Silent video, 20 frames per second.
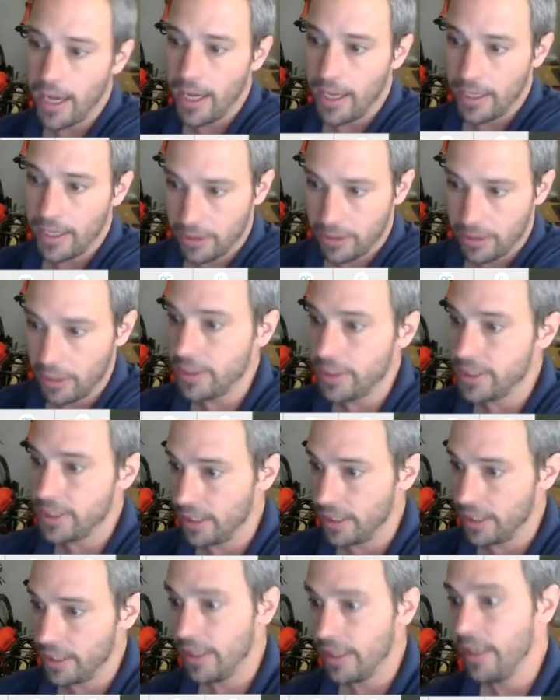I could
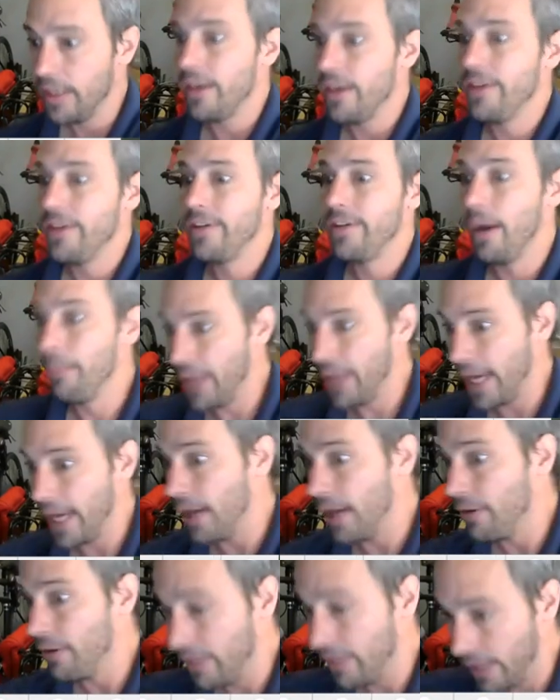just dump that
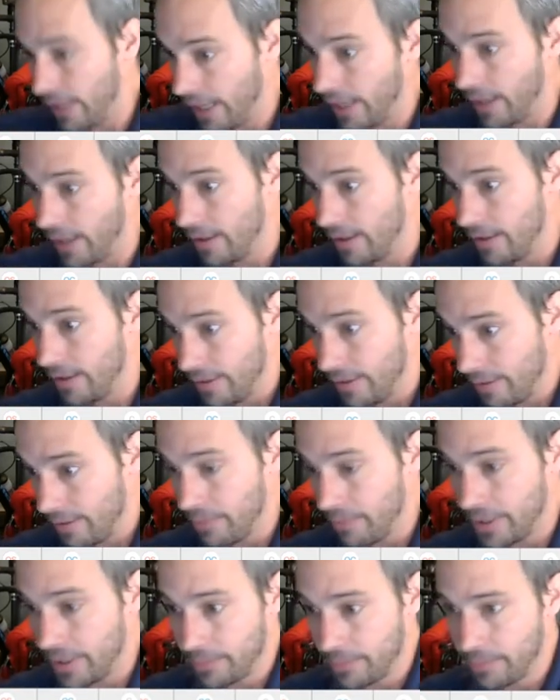out into the air,
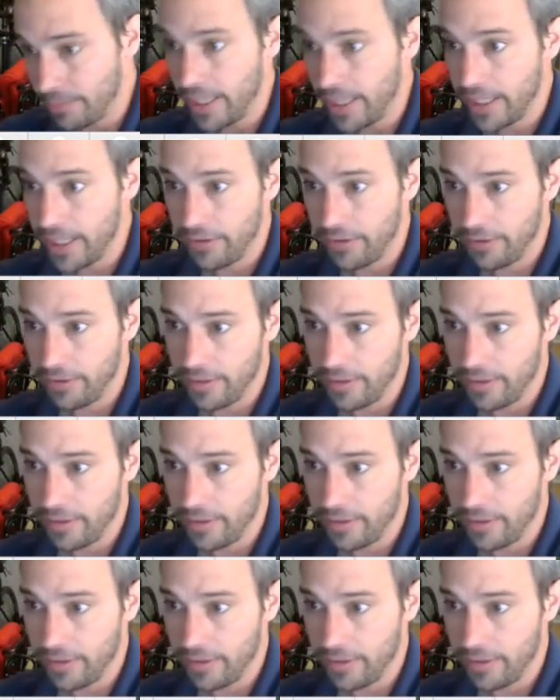but you'd probably get,